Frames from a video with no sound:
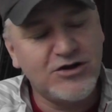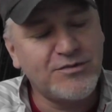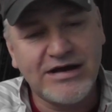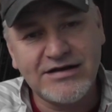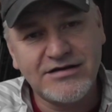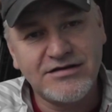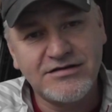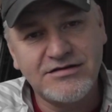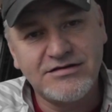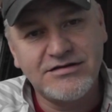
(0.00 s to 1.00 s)
Nomad,
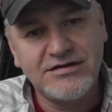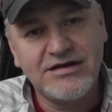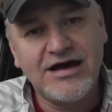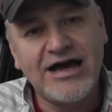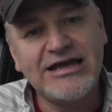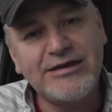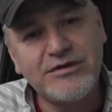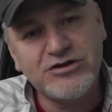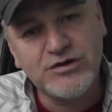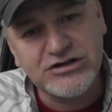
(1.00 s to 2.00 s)
I
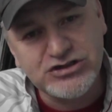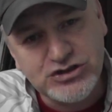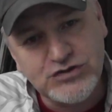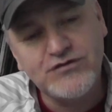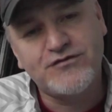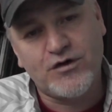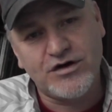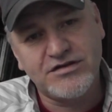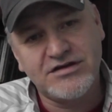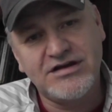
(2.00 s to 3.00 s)
emailed you on June
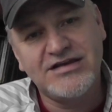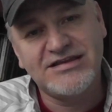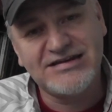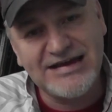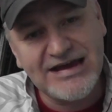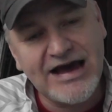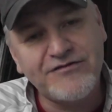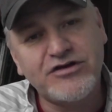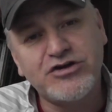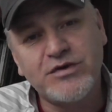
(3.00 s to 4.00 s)
4th, the day
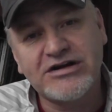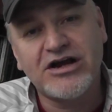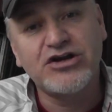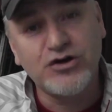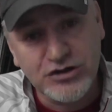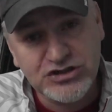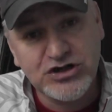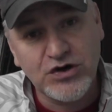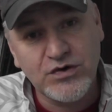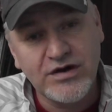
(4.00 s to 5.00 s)
after you went on your
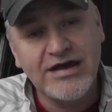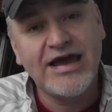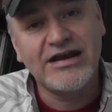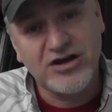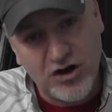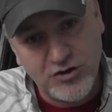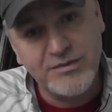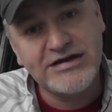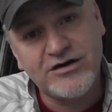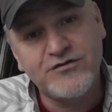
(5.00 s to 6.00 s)
show and
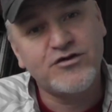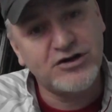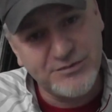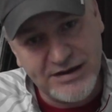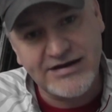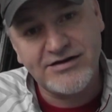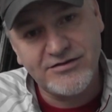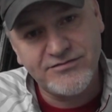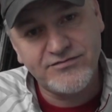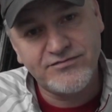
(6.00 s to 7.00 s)
called me out for a debate.